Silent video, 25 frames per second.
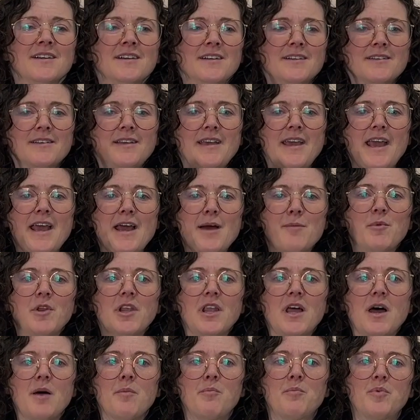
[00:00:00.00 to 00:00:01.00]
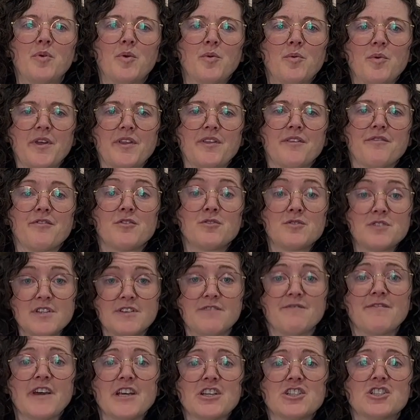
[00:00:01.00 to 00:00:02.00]
camel up with fruits and
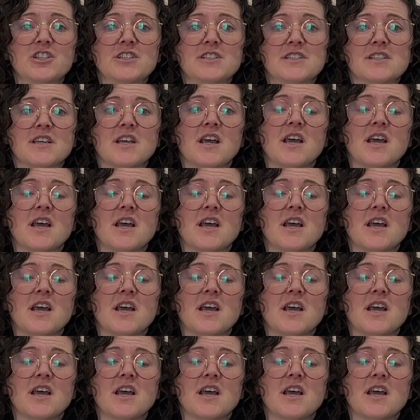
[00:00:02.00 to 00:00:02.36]
veggies